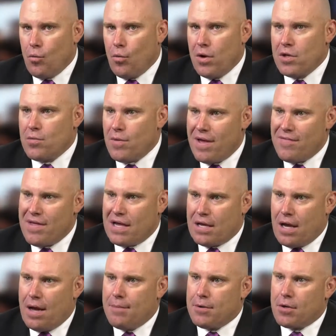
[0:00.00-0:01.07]
Once we have
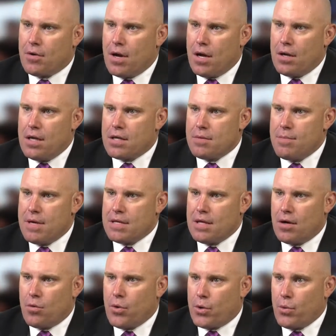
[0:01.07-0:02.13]
that common ground, it's
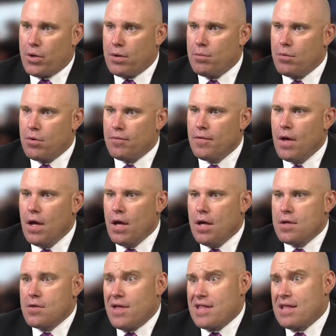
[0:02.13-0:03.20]
amazing how quick we can move.
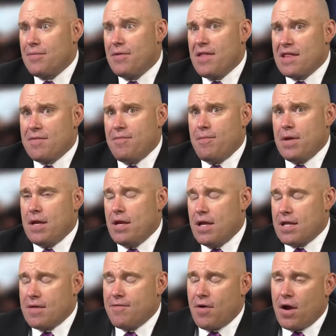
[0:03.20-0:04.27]
And so that's something it's
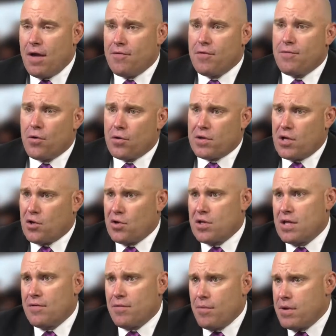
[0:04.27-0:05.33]
a very heavy focus that you're going
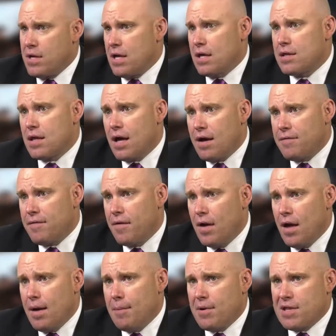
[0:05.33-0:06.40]
to see from the DSF,
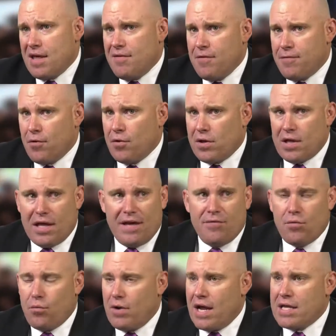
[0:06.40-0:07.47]
but it's a heavy focus that
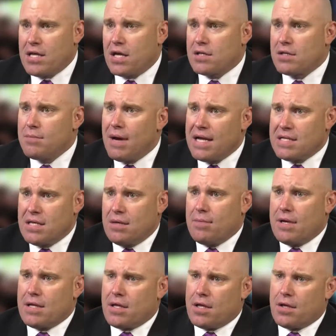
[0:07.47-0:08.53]
even when I talk to my team,
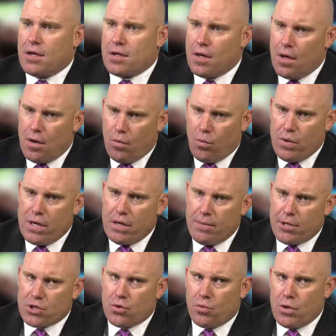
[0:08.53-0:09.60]
I say, guys, we need to
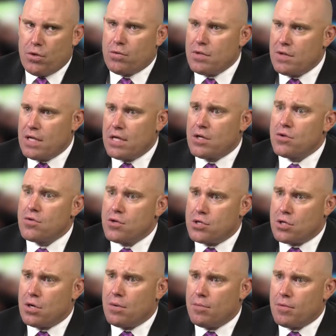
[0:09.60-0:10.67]
make sure we're using the industry
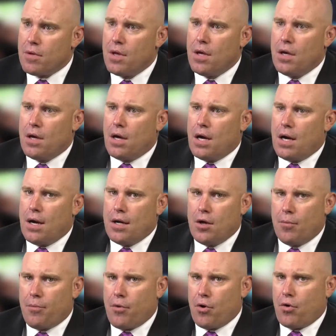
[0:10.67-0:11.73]
terms.
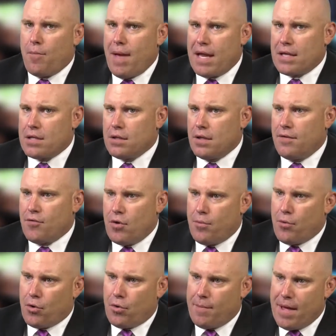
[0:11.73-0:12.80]
Programmatic delivery,
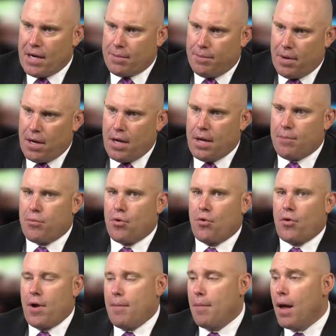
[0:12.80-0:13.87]
programmatic buying,
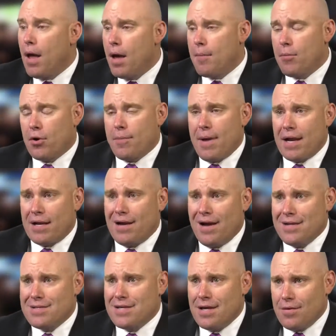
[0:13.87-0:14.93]
programmatic
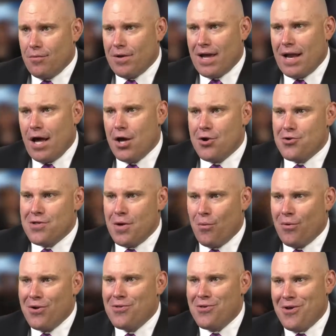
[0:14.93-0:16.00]
content. We got to
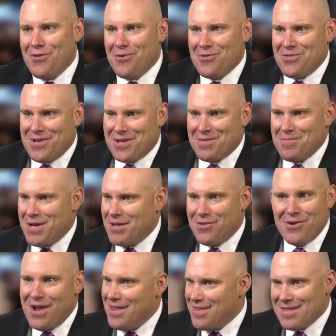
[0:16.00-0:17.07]
understand what does all those things mean.
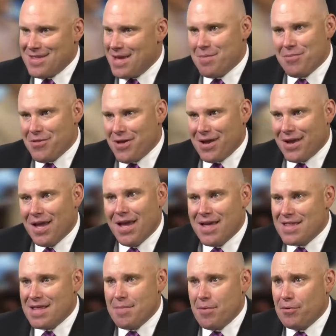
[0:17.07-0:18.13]
They're not the same thing.
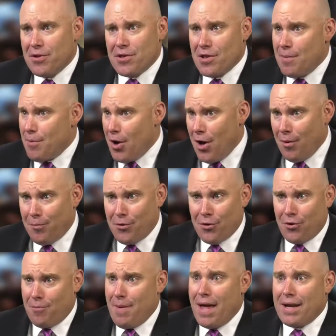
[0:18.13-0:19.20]
Some people just lump all
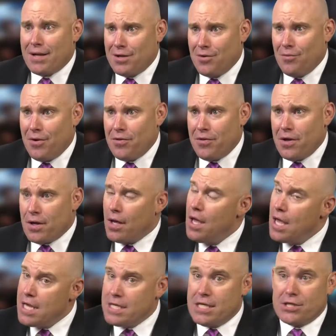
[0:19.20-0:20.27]
programmatic into one thing.
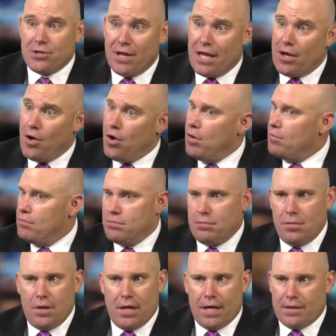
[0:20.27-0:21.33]
Digital out of home,
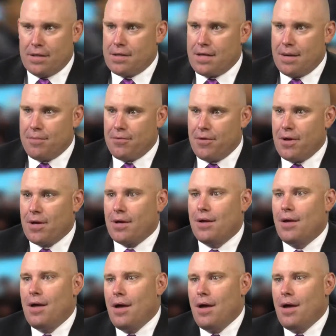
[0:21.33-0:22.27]
not the same thing.